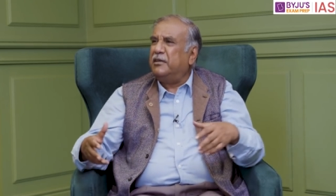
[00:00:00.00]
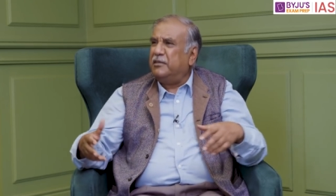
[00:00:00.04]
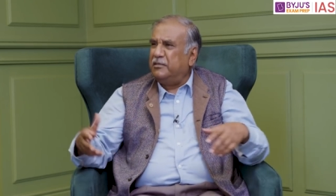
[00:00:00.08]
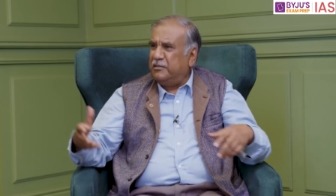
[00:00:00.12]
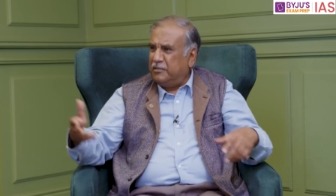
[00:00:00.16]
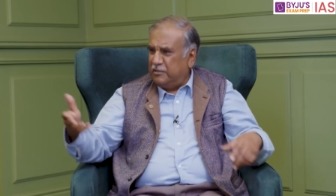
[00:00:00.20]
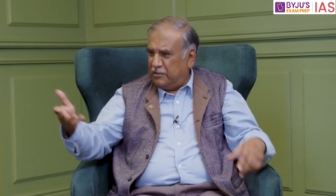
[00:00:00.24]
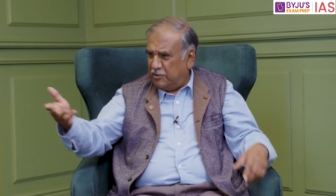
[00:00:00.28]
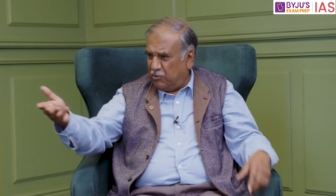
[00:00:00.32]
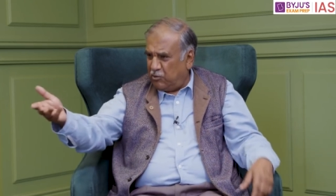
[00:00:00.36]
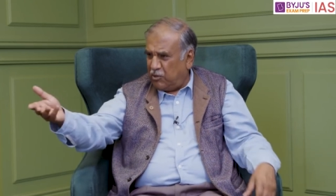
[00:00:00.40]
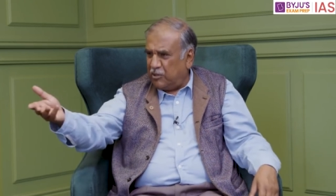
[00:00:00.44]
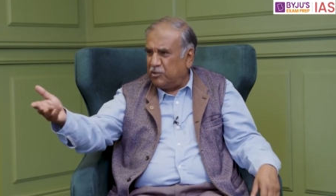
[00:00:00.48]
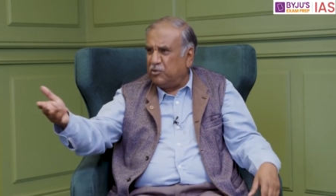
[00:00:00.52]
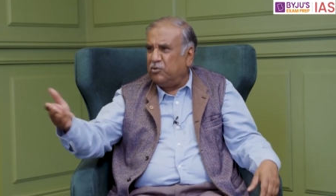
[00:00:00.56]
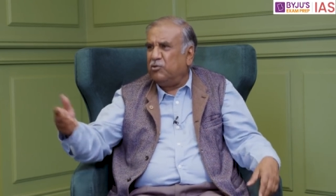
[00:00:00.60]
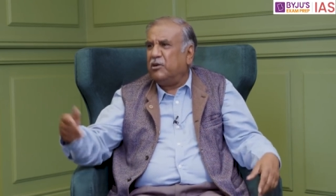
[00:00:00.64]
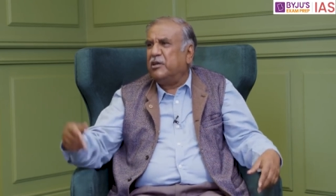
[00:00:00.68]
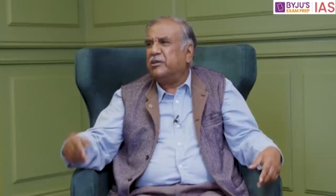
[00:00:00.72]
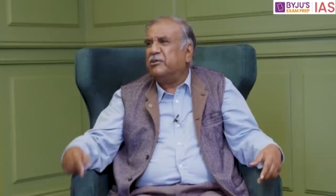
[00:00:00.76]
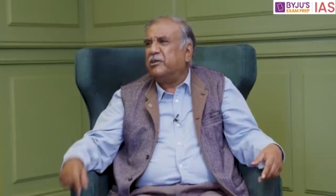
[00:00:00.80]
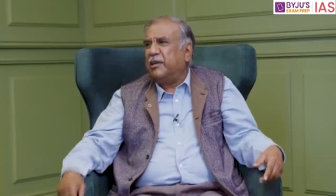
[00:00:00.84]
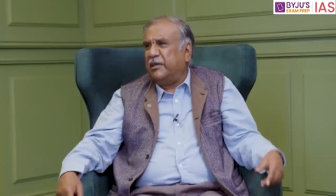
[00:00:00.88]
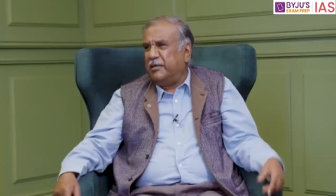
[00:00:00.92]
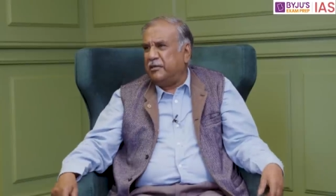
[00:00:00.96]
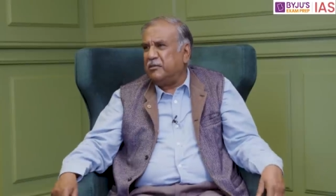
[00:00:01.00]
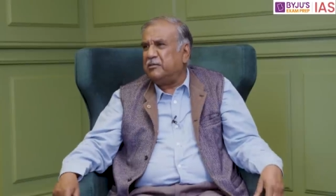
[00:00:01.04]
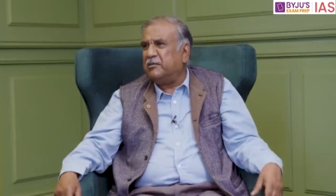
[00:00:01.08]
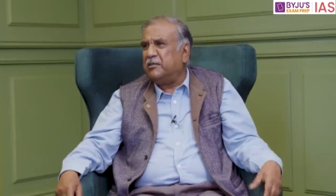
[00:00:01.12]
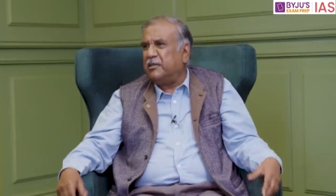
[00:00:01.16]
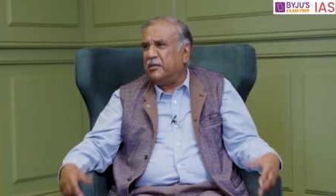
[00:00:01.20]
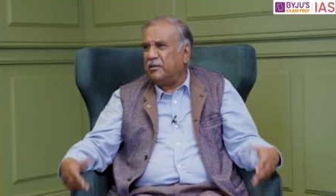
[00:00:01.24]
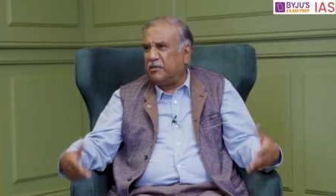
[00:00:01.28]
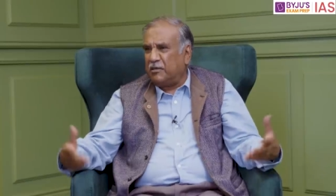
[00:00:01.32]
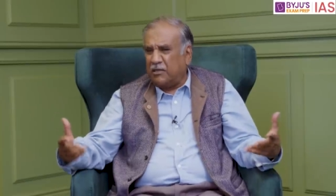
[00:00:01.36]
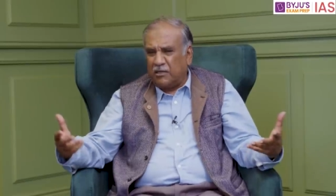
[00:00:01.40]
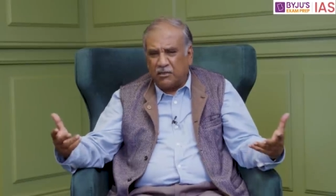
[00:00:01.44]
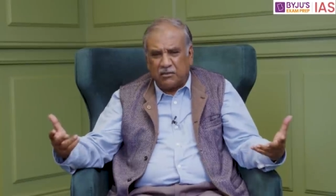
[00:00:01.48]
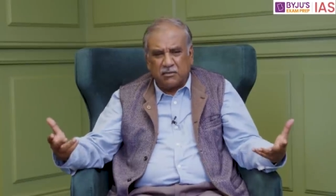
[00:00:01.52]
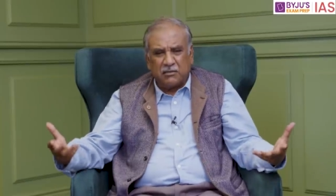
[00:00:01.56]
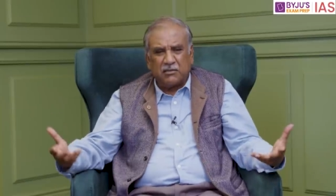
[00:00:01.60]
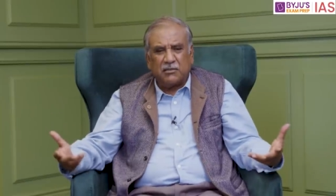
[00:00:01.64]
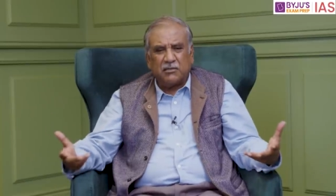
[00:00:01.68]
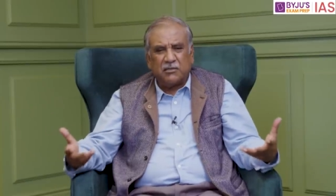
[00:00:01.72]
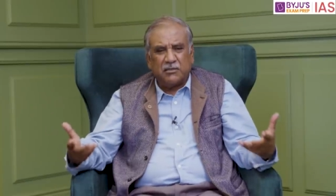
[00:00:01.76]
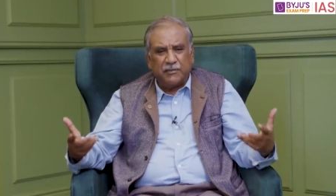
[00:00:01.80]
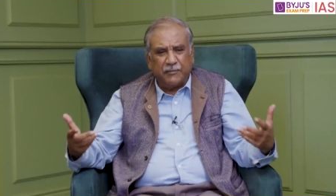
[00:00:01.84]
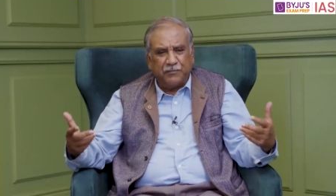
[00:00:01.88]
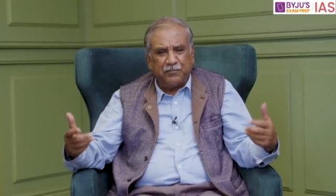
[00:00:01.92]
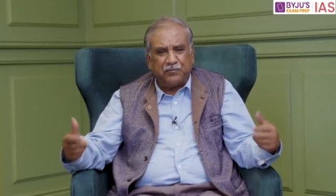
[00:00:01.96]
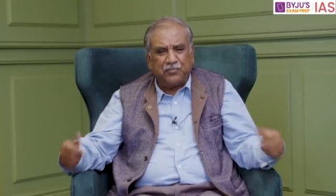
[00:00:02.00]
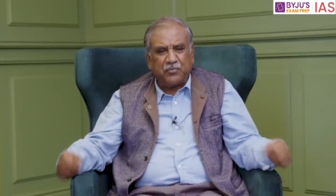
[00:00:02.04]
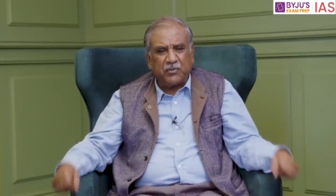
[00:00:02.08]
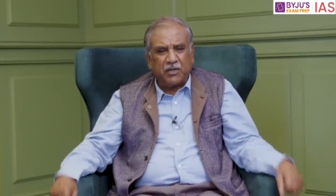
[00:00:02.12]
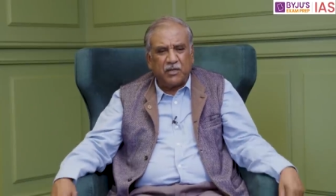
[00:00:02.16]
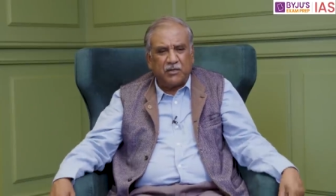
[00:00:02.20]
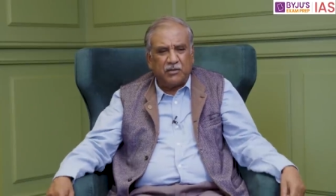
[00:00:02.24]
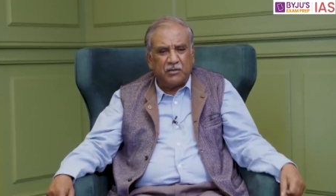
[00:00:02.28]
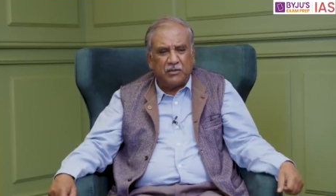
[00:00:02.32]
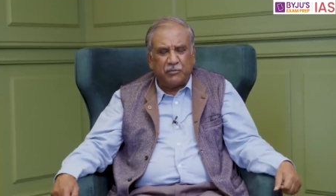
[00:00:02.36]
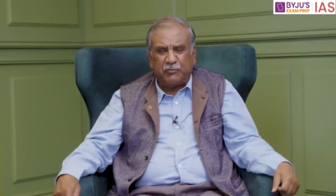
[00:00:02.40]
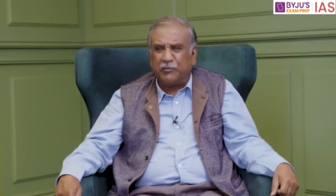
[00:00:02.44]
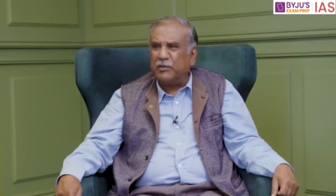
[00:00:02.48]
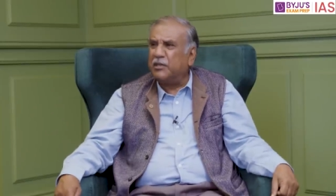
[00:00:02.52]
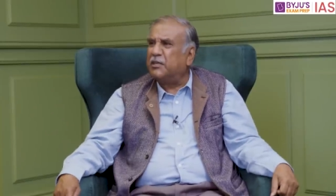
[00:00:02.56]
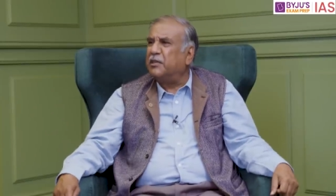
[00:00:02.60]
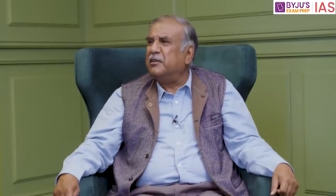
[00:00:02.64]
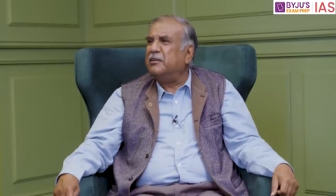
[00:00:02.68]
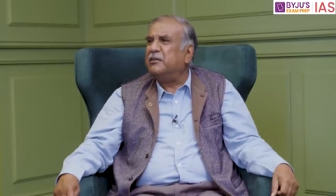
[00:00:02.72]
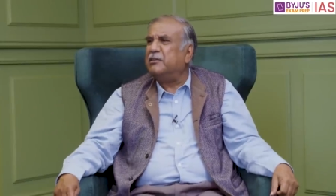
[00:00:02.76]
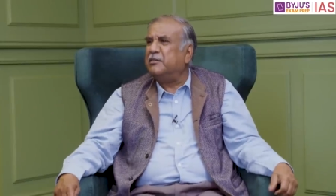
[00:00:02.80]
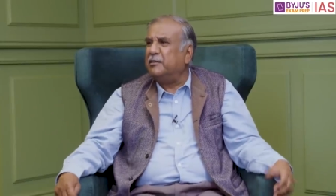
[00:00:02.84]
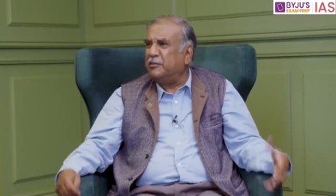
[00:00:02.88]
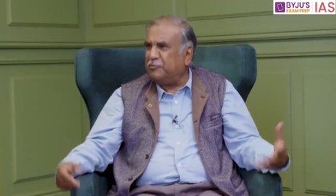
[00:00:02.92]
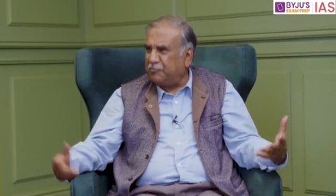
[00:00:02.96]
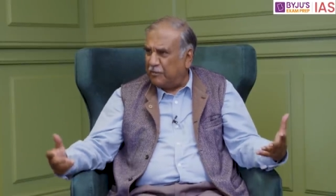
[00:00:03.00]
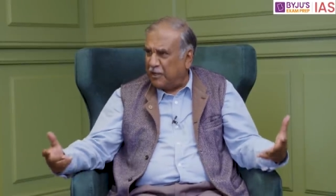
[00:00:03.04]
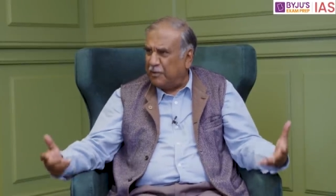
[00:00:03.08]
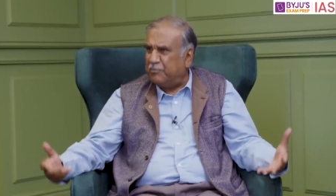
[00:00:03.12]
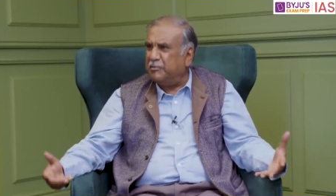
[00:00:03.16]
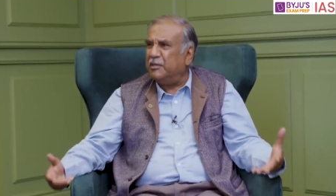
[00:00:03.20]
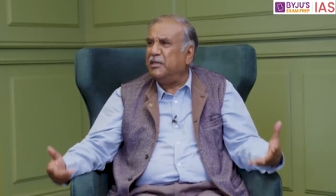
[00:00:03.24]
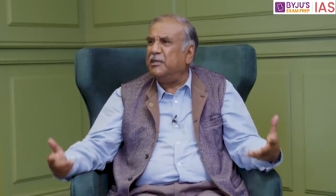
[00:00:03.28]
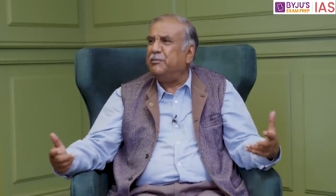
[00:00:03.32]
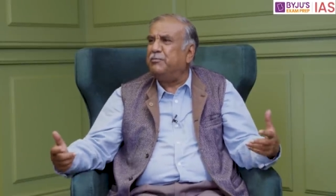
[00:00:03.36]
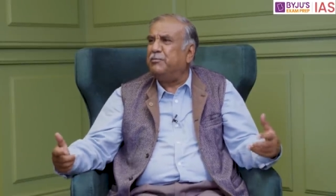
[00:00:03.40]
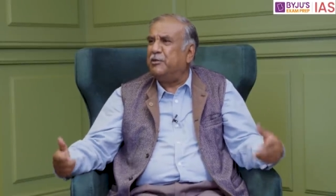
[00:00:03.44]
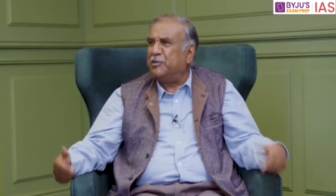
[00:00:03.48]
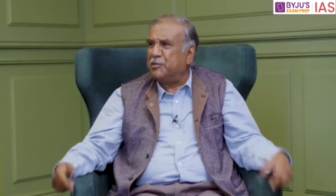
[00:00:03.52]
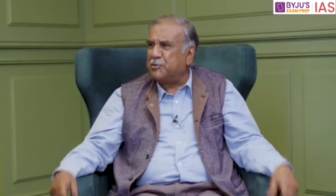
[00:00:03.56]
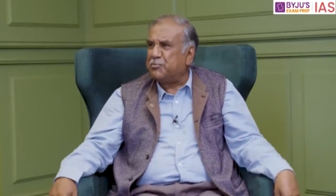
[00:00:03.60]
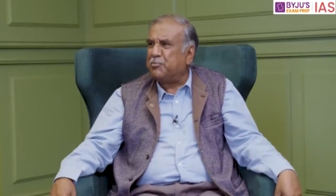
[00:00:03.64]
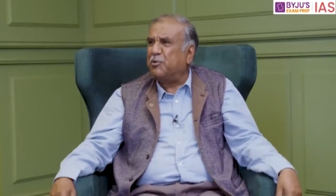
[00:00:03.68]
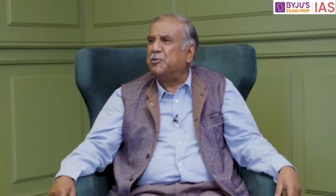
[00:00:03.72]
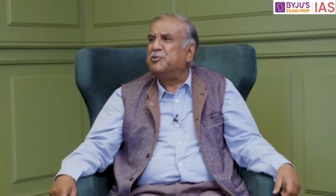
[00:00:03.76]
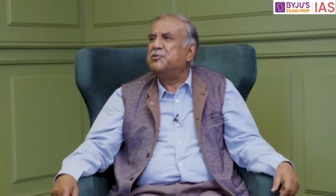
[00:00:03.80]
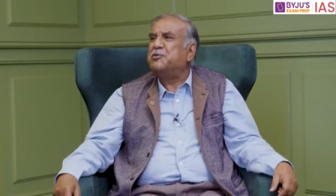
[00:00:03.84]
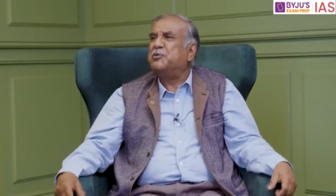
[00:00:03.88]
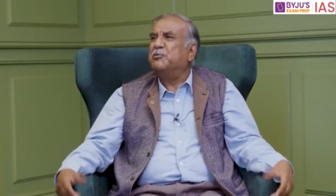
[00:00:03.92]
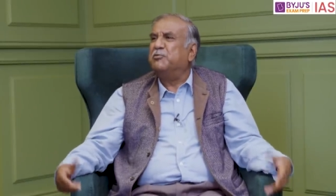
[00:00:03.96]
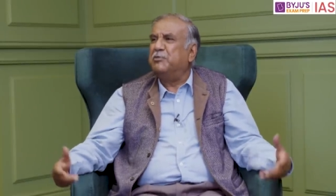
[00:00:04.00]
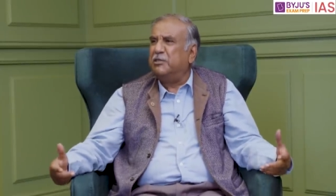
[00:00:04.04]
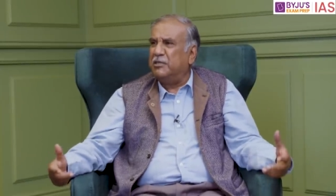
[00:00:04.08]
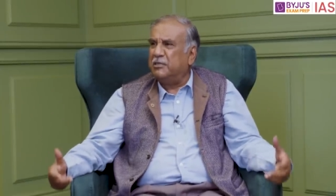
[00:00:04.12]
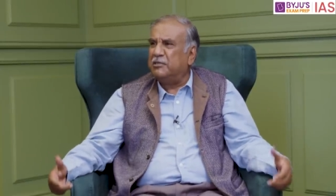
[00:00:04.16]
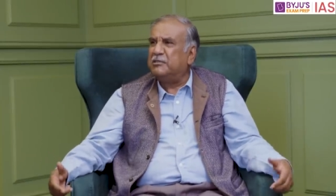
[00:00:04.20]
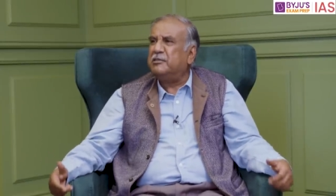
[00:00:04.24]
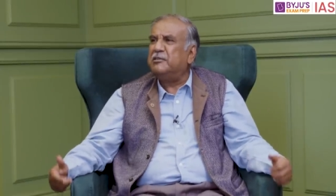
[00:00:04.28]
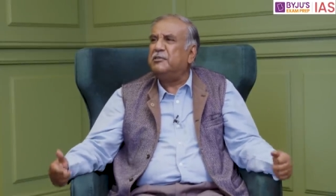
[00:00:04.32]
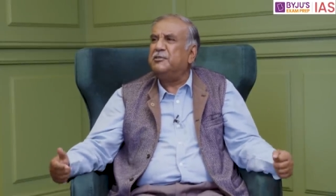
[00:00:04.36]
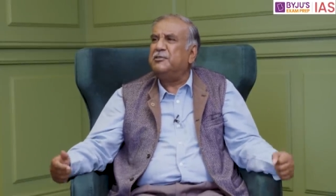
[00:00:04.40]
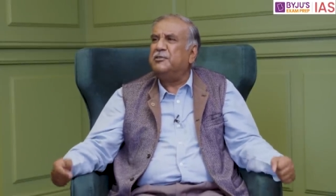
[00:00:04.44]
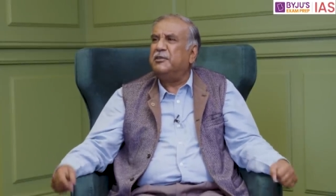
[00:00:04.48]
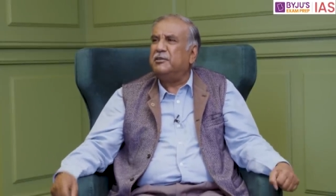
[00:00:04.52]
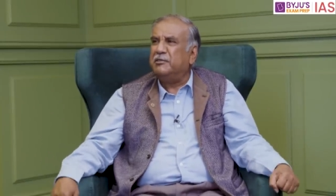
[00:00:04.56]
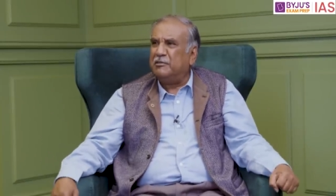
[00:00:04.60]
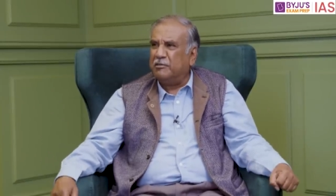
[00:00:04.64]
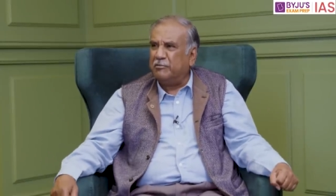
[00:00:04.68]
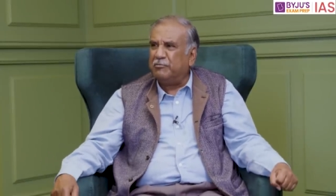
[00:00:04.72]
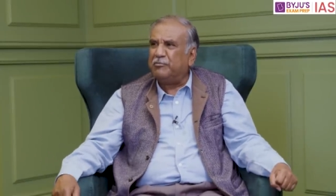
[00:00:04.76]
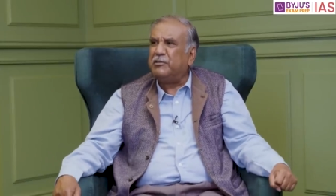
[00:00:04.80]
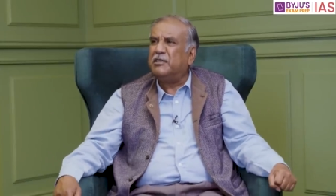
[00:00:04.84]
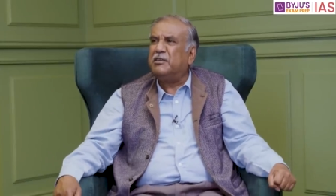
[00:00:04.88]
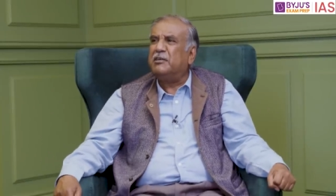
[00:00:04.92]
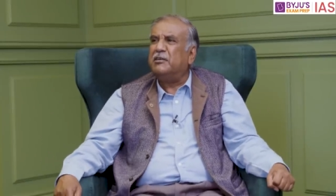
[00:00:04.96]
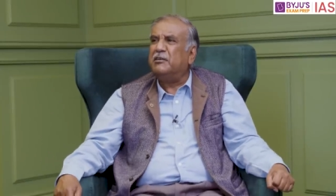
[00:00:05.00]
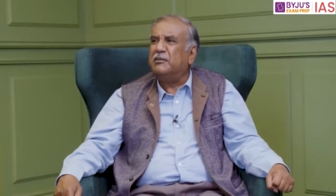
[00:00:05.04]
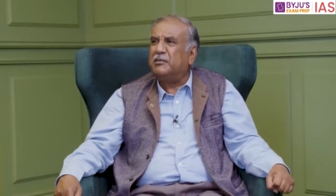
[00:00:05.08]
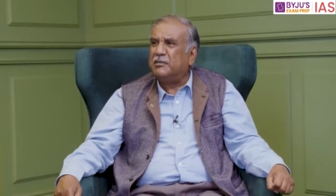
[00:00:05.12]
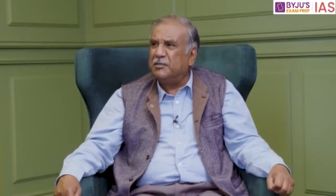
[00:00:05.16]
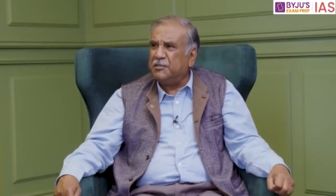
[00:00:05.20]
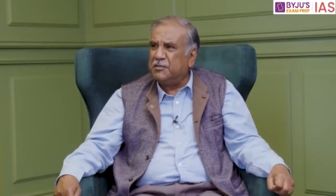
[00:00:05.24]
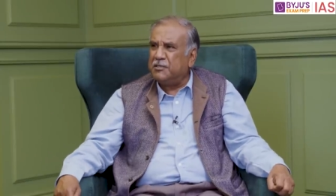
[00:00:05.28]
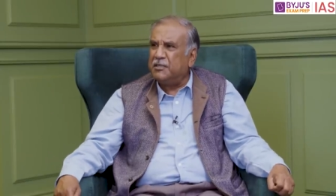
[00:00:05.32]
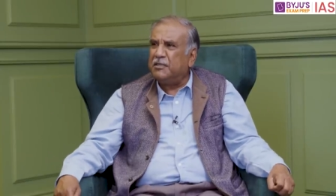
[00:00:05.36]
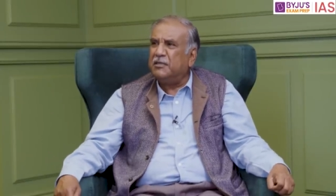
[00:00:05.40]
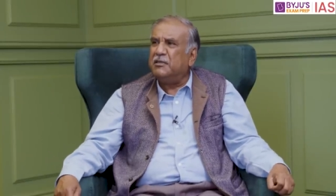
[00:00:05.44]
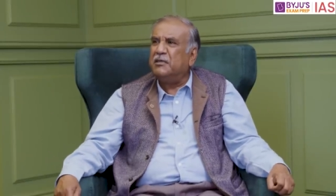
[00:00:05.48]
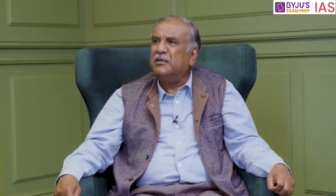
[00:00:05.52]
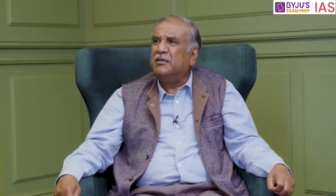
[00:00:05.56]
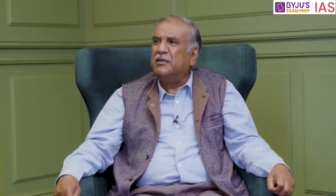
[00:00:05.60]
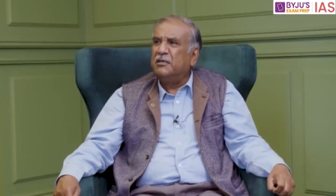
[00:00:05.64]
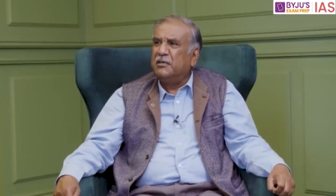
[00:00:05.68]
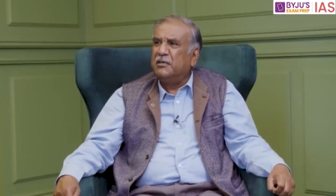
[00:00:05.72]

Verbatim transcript: And you are right, there are difficulties, family responsibilities and difficulties, and